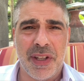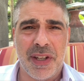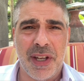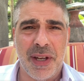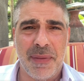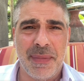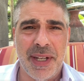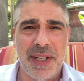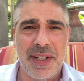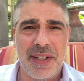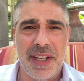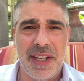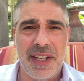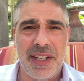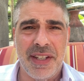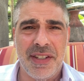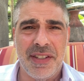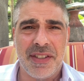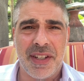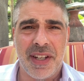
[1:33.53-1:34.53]
coming
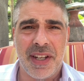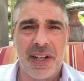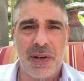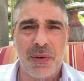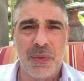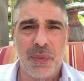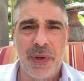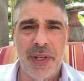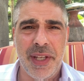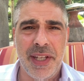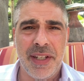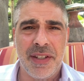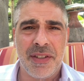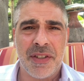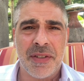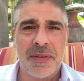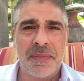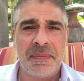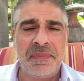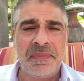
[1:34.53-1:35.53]
days and
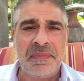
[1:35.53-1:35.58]
weeks.